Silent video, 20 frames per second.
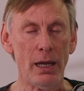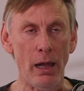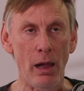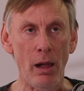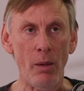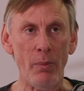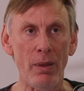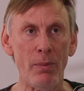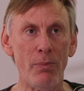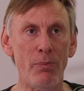
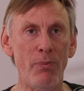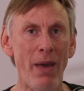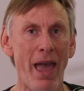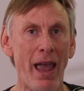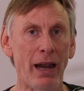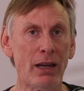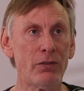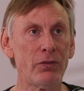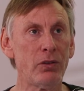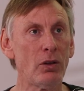
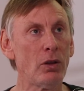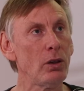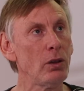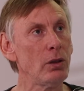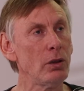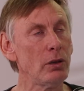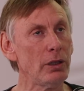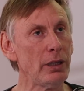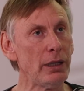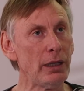
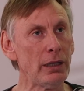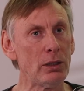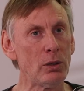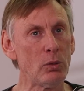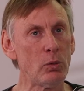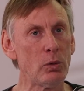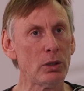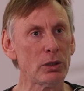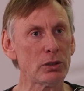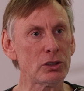impactful in
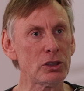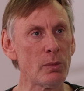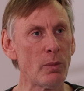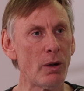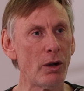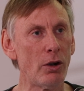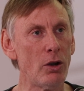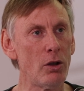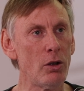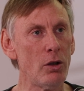the world
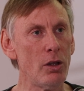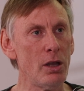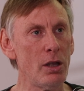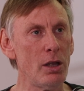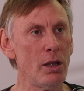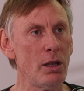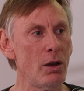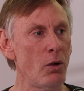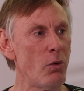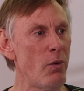tomorrow,
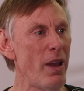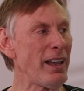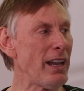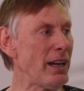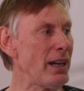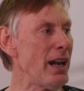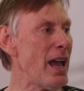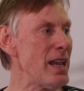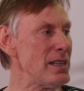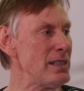
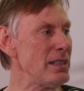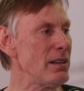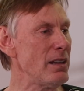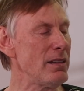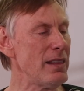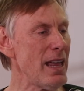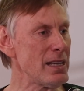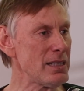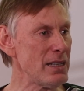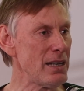recognizing
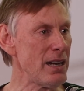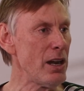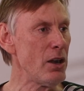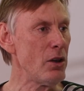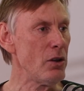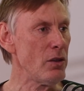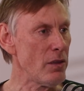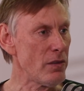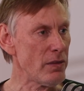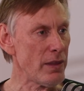that that's an
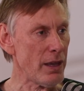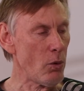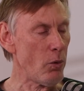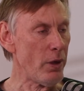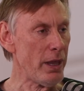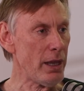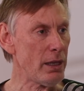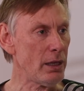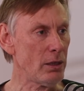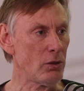area that they're
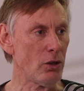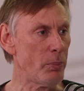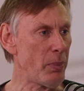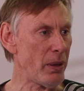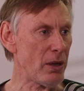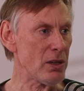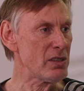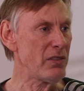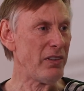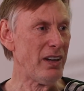weak, not
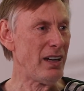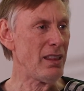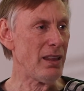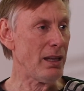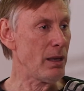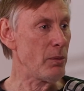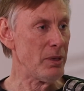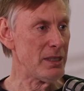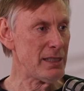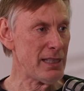because of
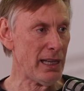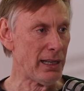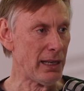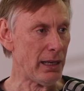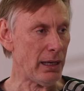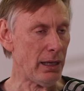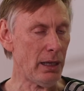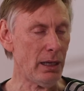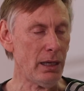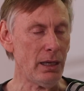anything in
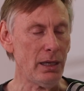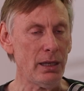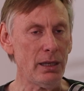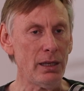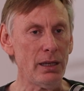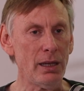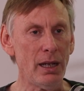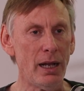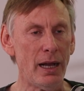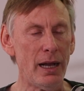particular,
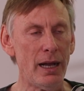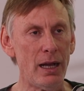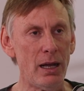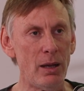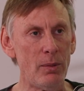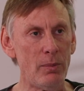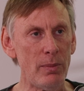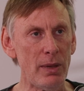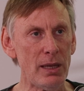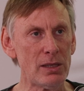
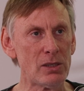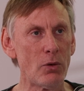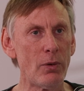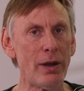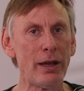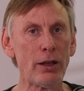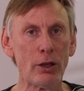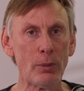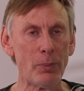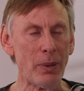is a
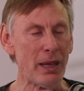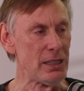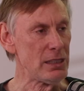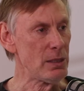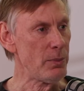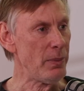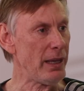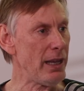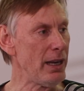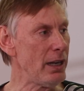really good place
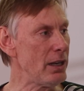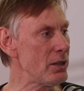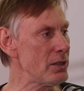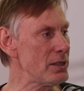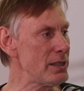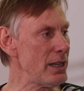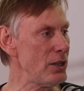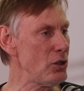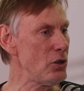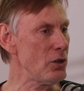to begin,
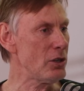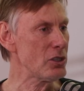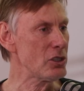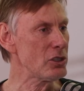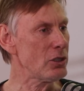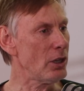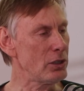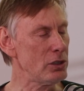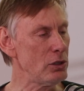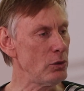because then you can
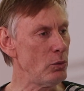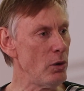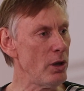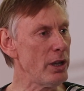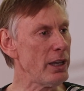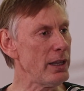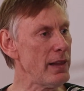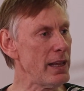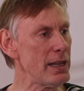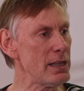start to
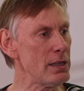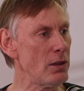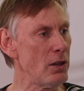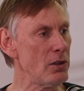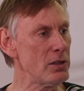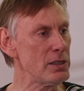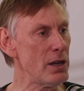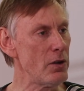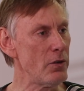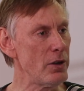work in
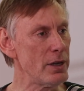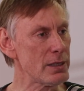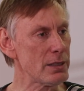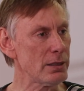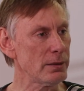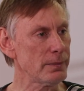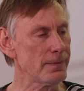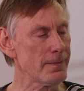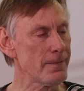those areas.